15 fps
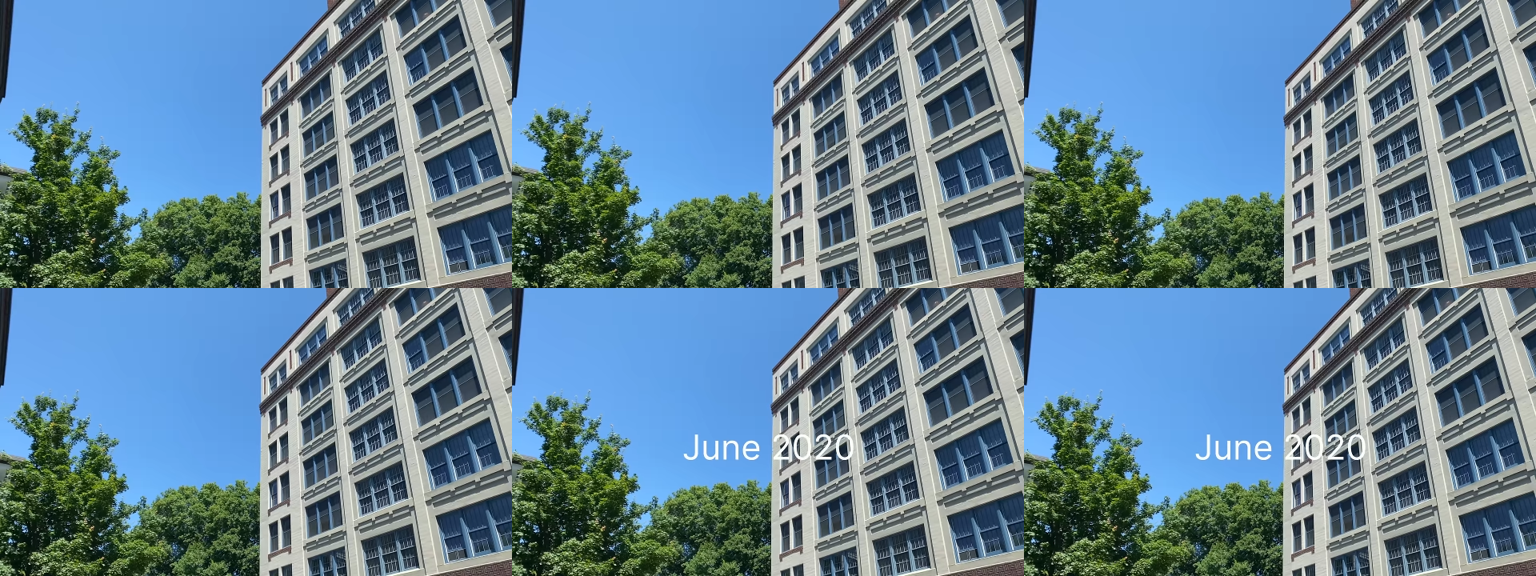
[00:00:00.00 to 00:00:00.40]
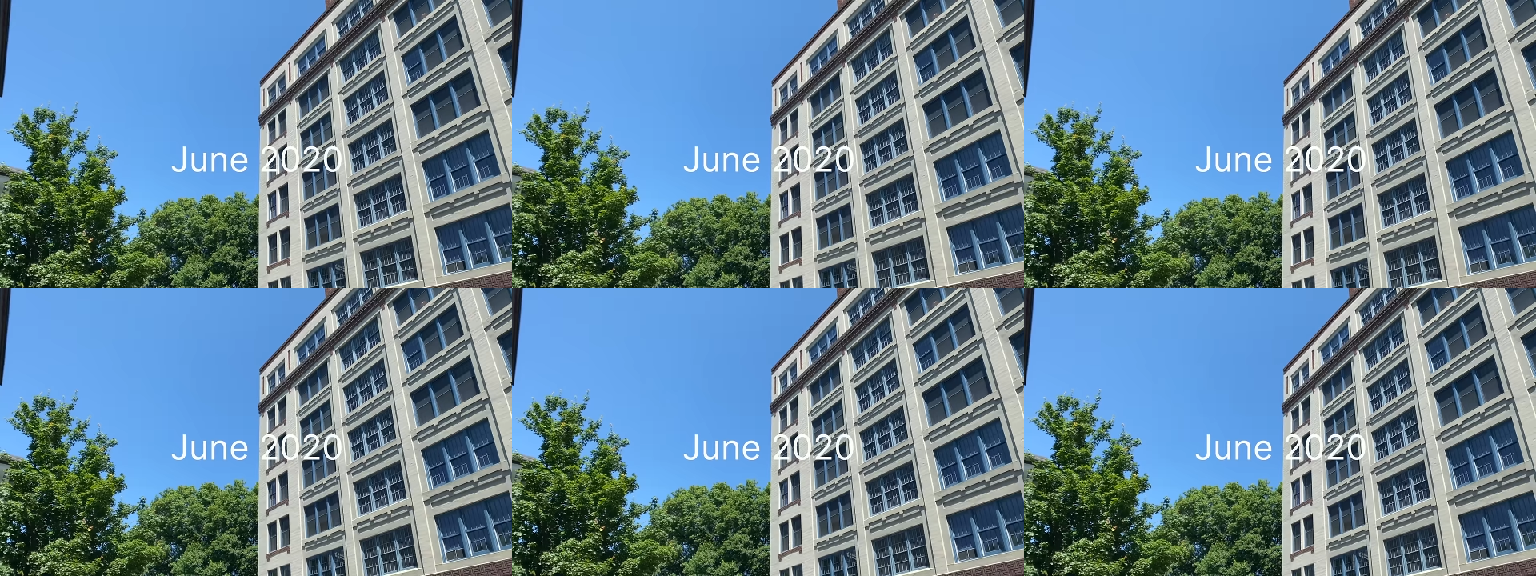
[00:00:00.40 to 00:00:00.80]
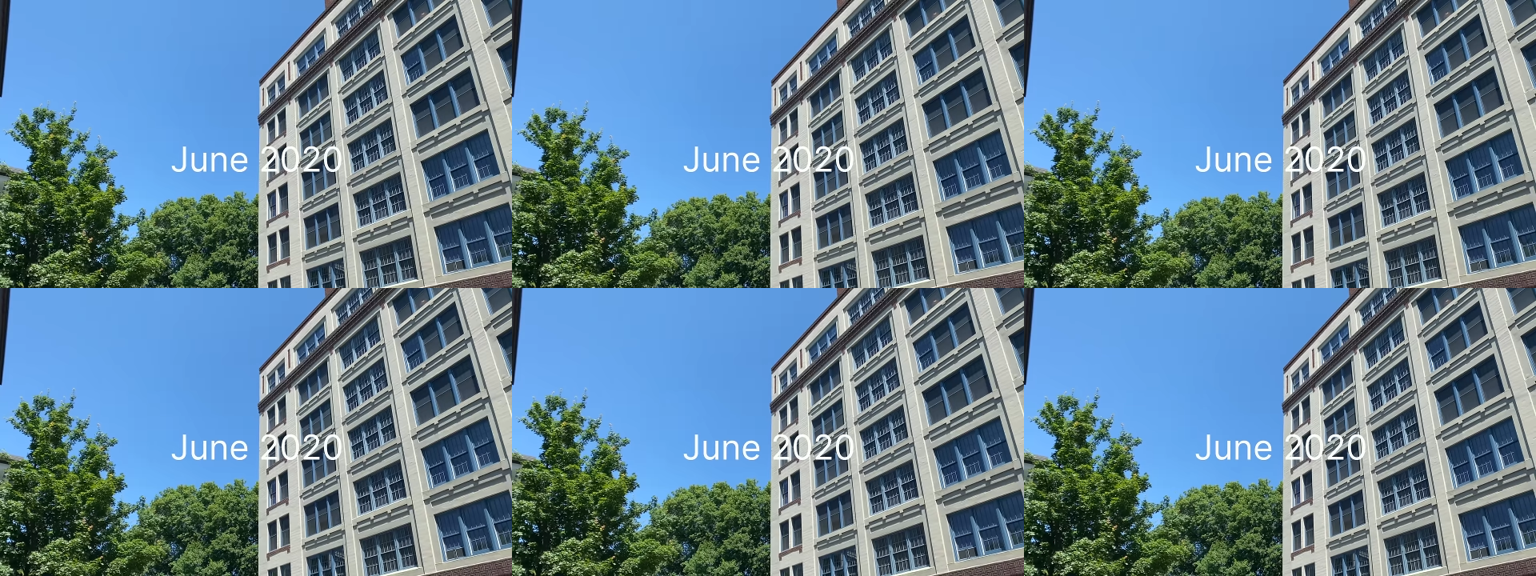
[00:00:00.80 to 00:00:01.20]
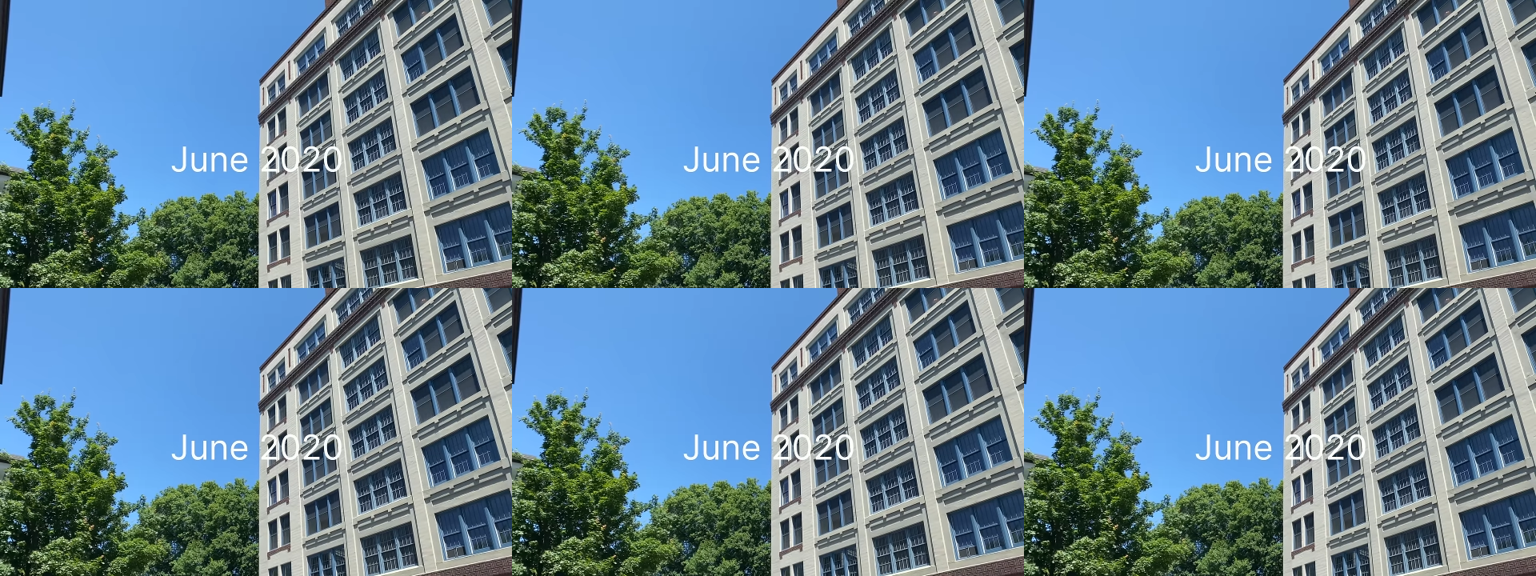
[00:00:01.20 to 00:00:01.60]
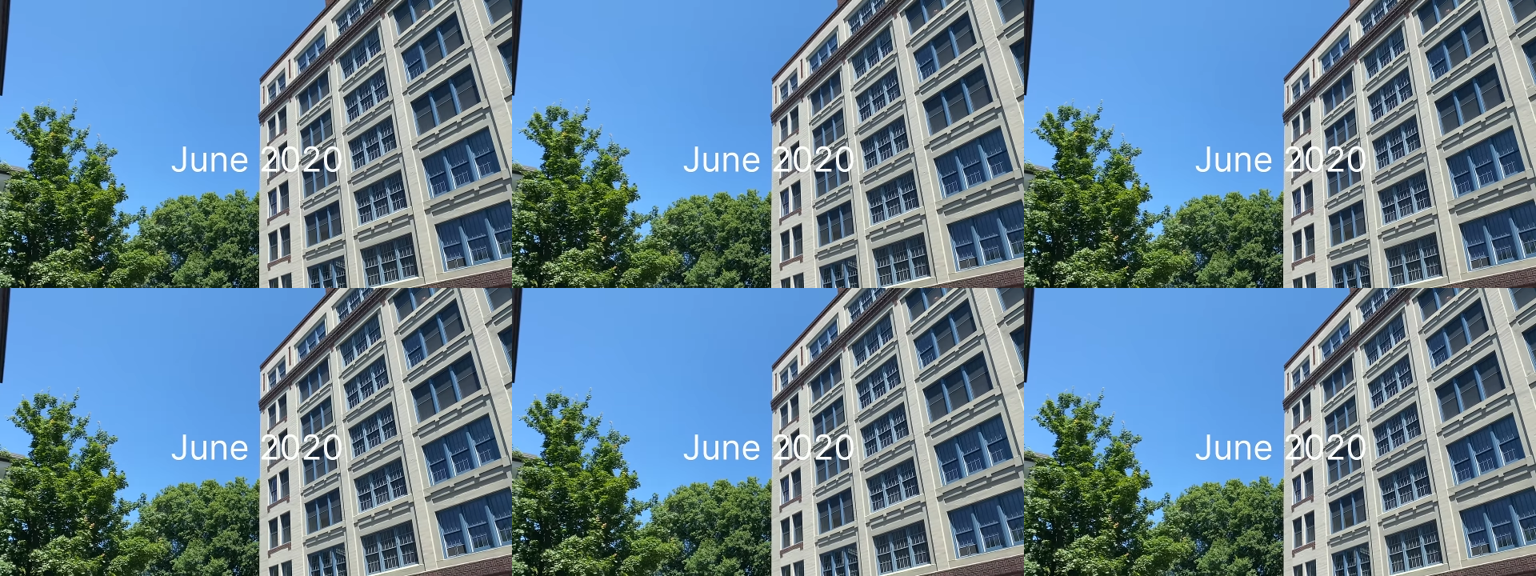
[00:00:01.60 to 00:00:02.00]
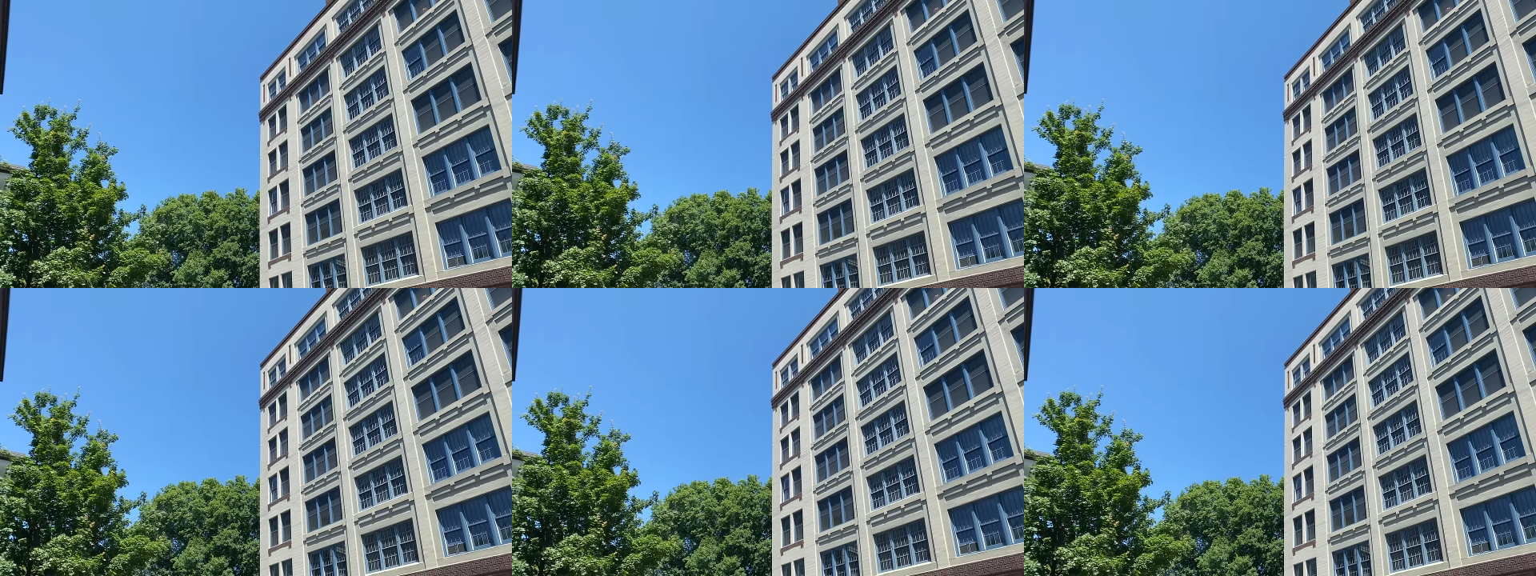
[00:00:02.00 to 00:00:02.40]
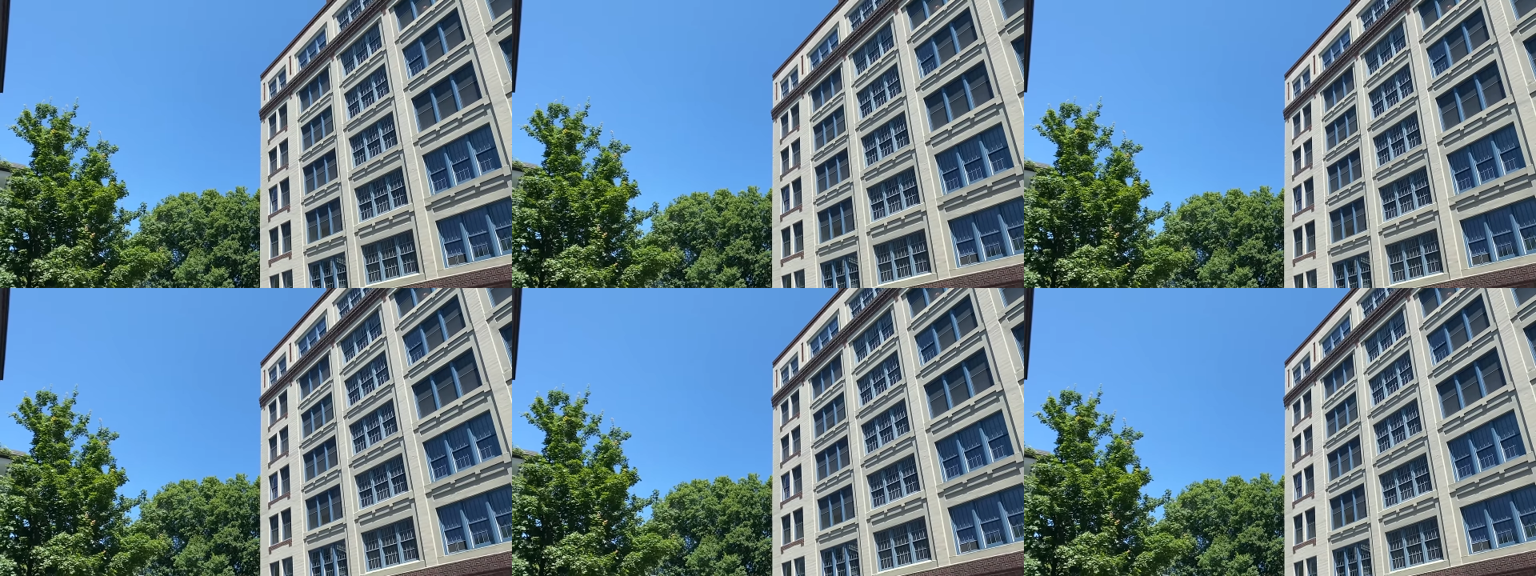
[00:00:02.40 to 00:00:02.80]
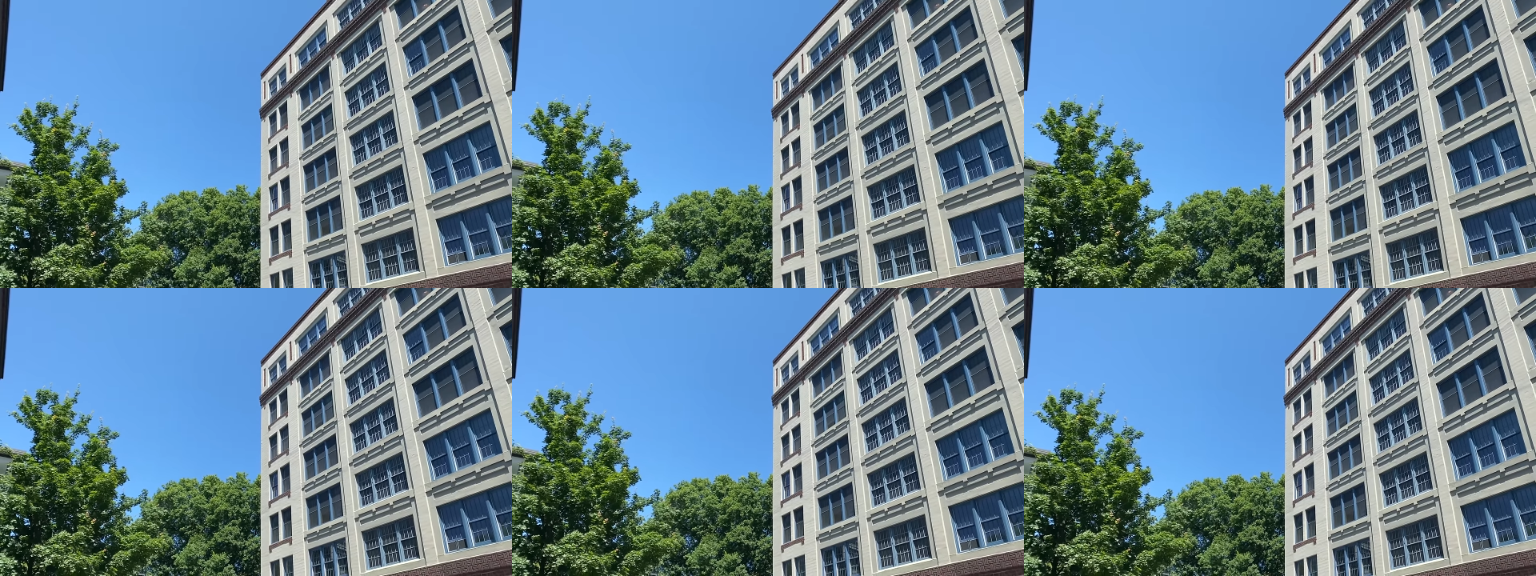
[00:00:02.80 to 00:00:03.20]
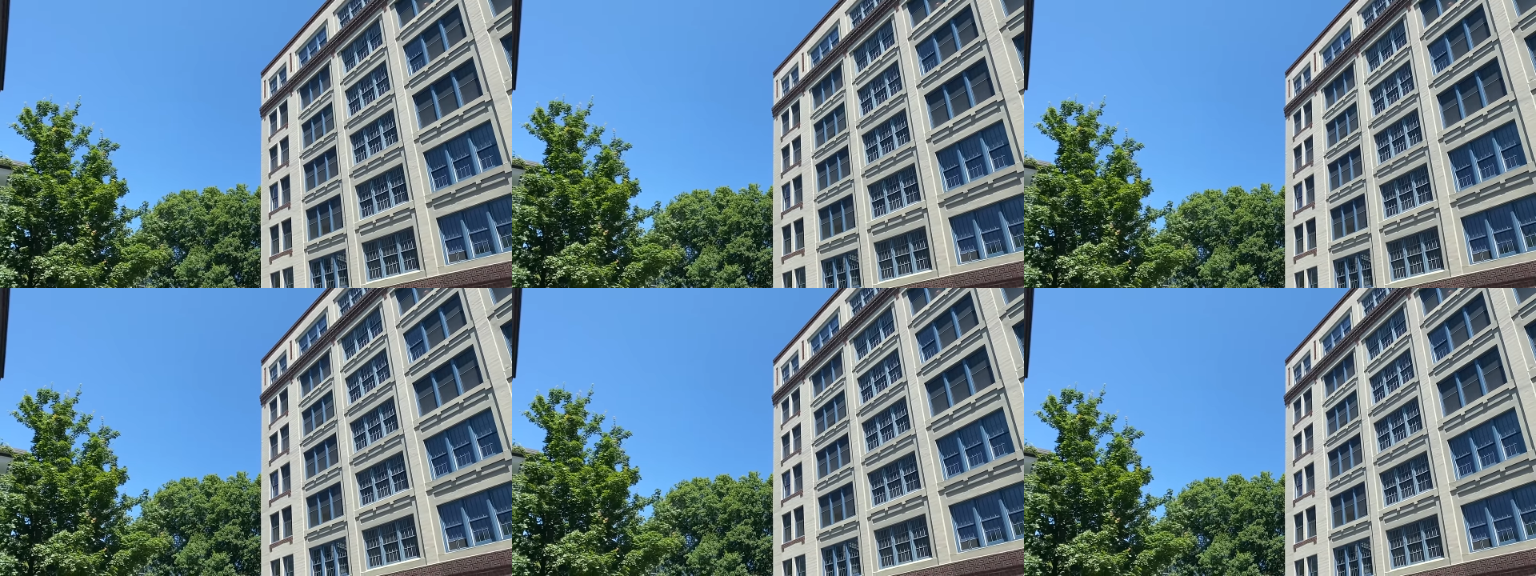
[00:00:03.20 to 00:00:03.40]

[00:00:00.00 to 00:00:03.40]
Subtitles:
[unreadable: no face in view]